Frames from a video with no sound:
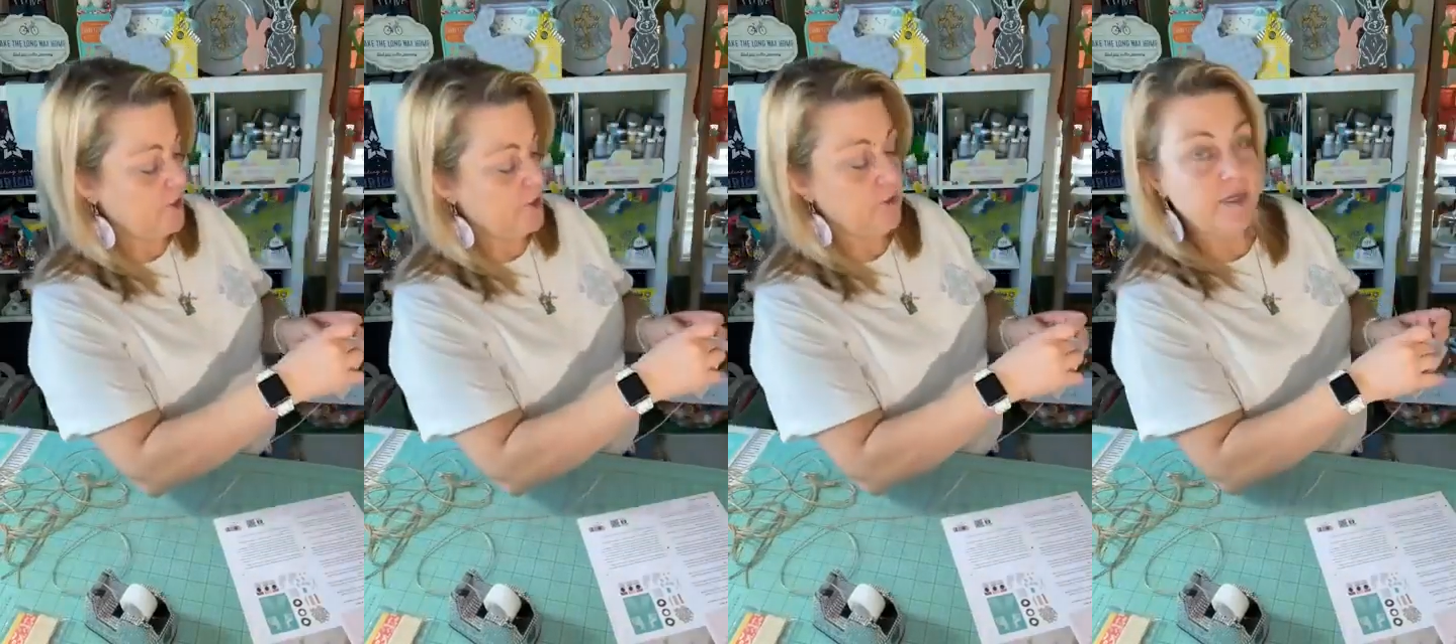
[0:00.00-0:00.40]

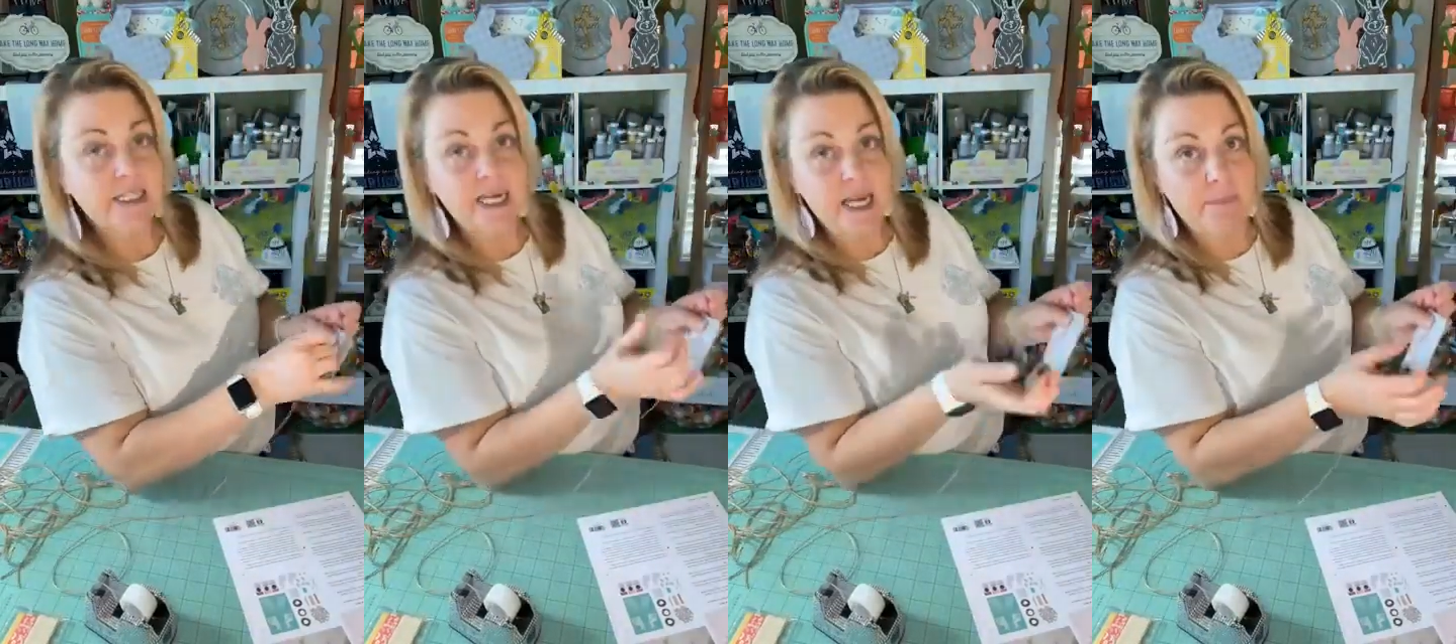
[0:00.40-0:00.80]
you don't need
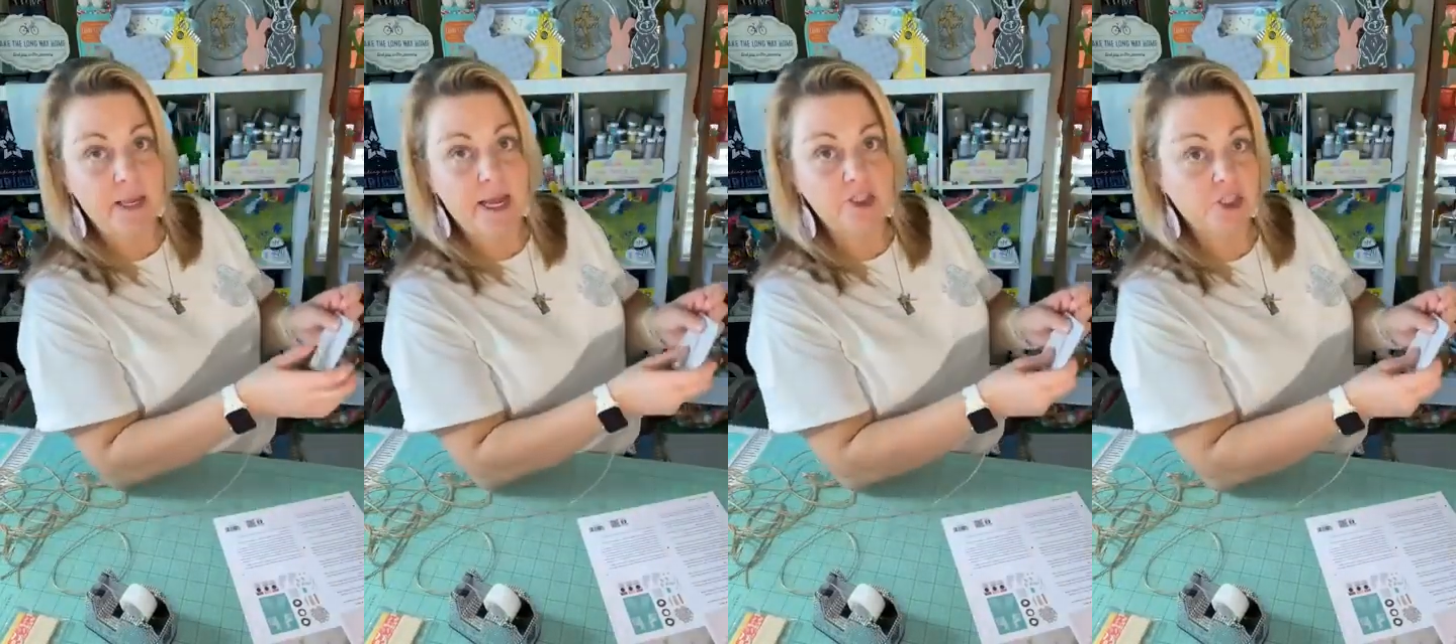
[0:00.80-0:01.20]
tape
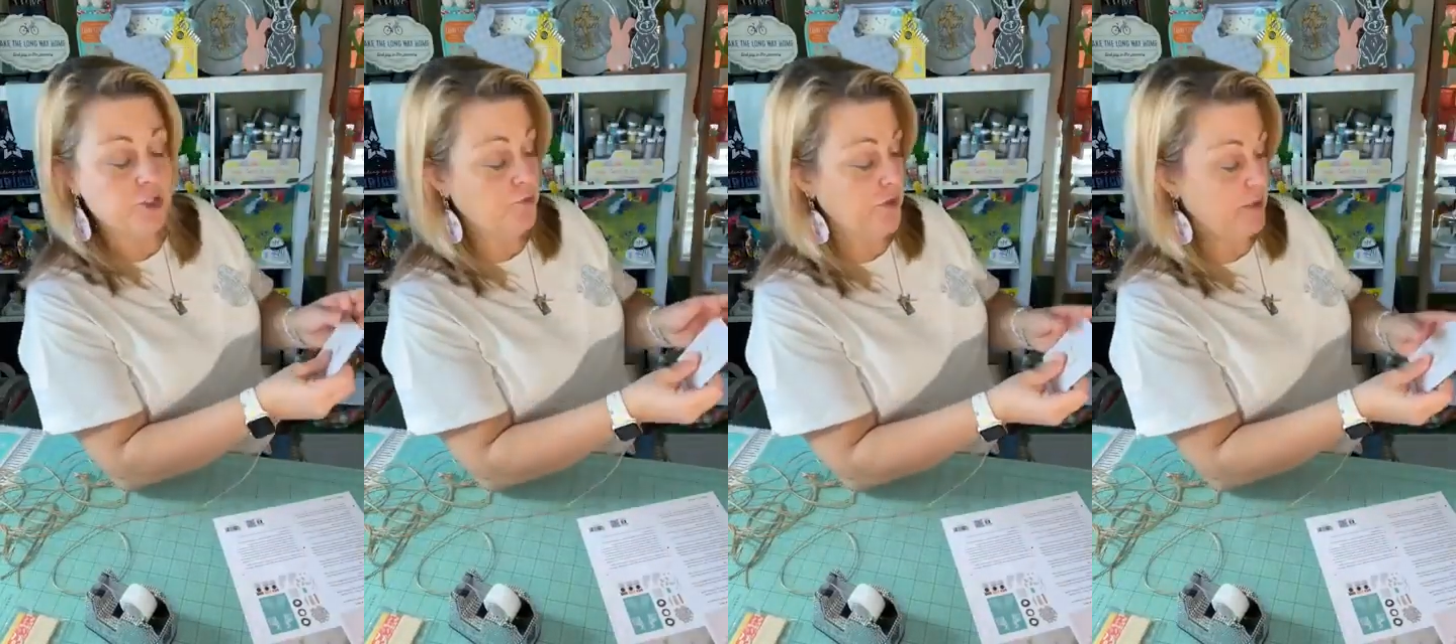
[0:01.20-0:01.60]
yet, just
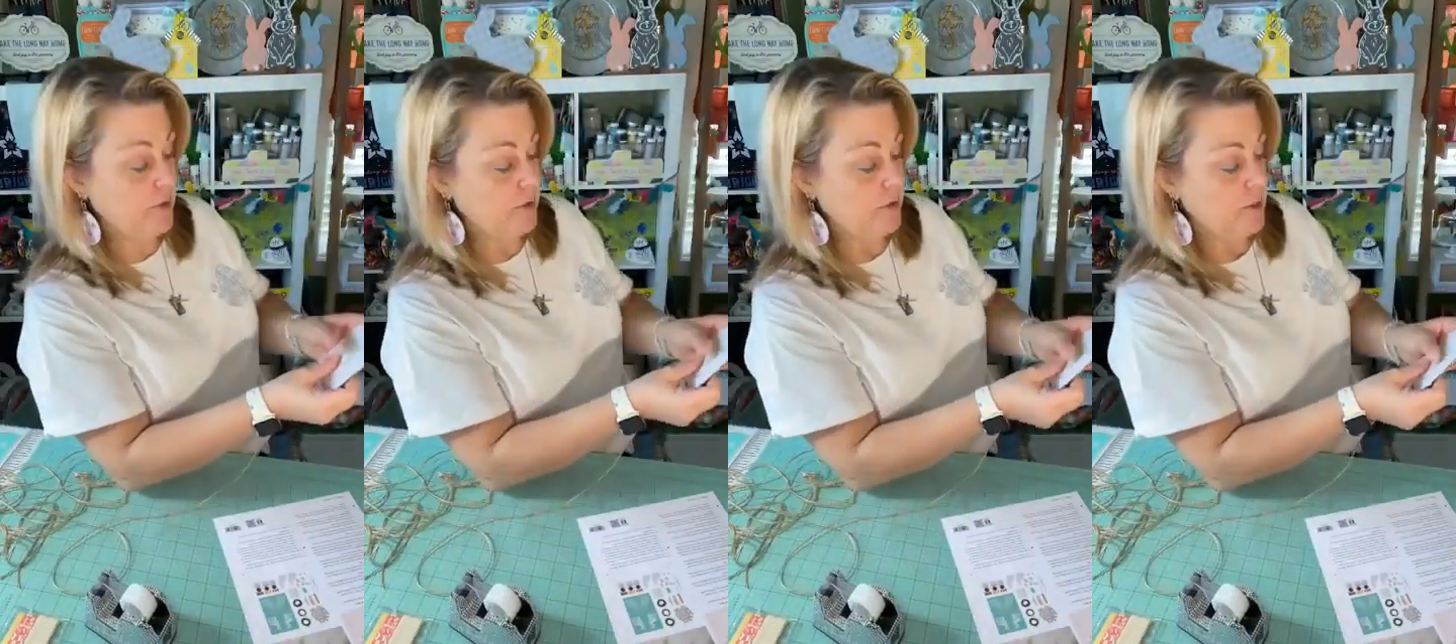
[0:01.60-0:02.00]
your
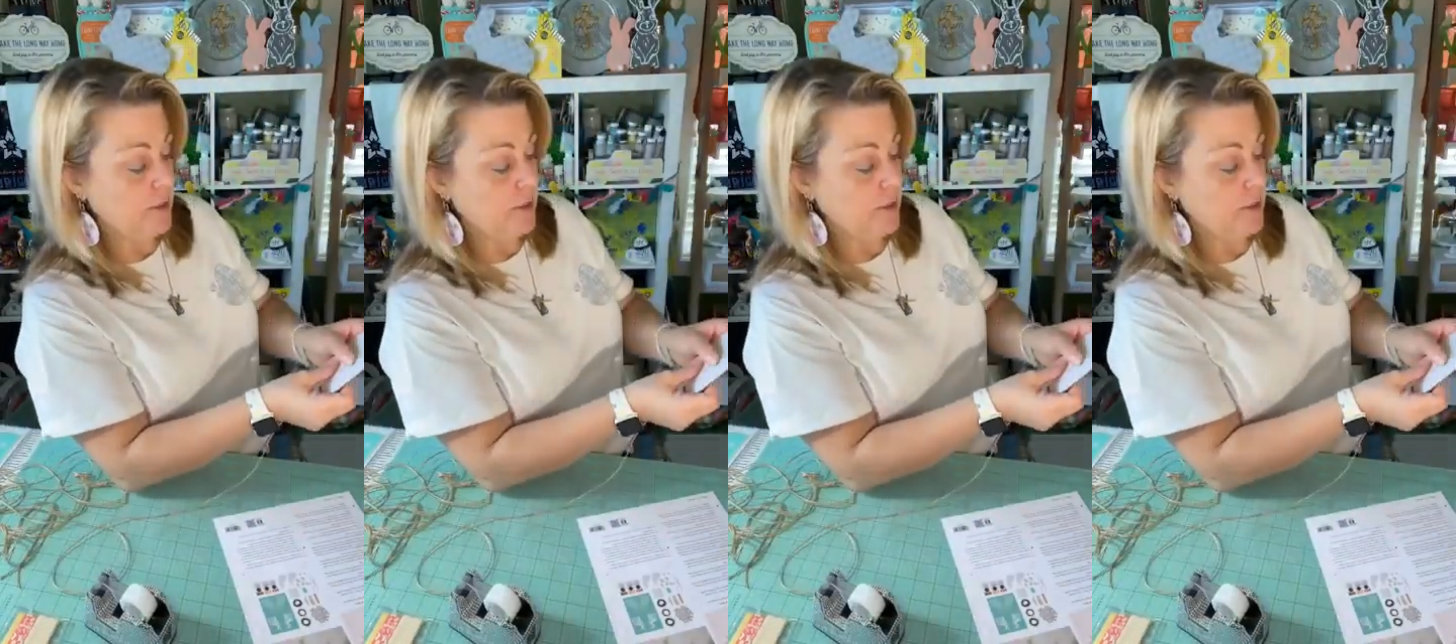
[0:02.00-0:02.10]
finger